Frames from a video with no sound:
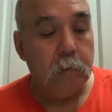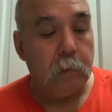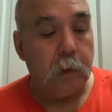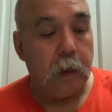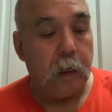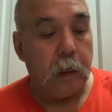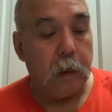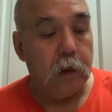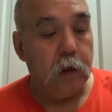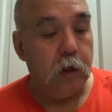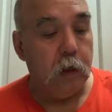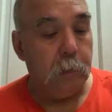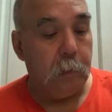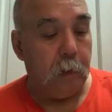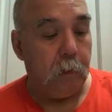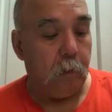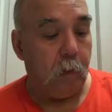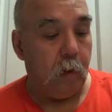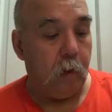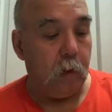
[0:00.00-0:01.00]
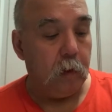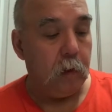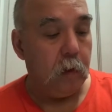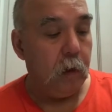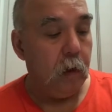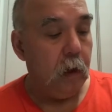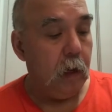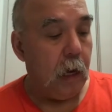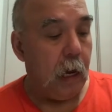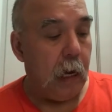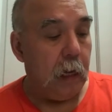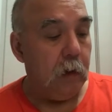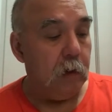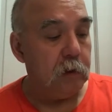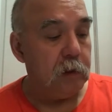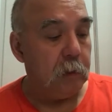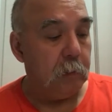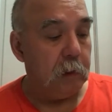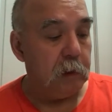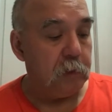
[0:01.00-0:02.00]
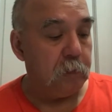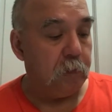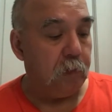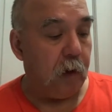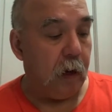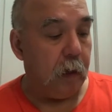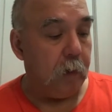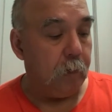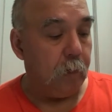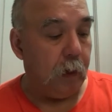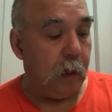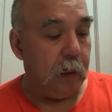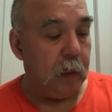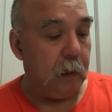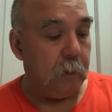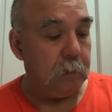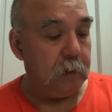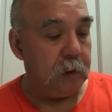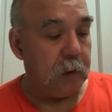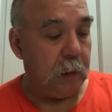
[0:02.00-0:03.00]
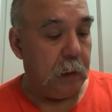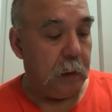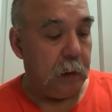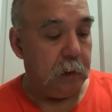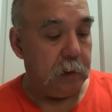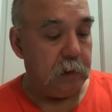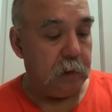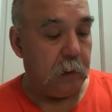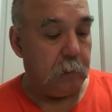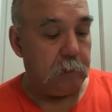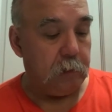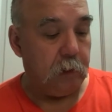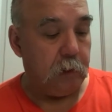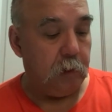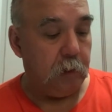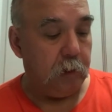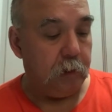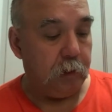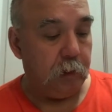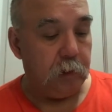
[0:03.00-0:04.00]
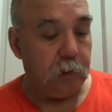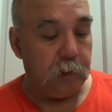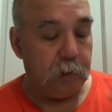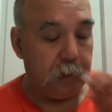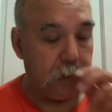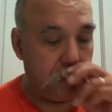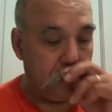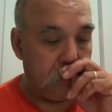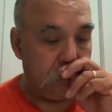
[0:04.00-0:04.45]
I could be wrong. I know something about what I'm saying is substitutions.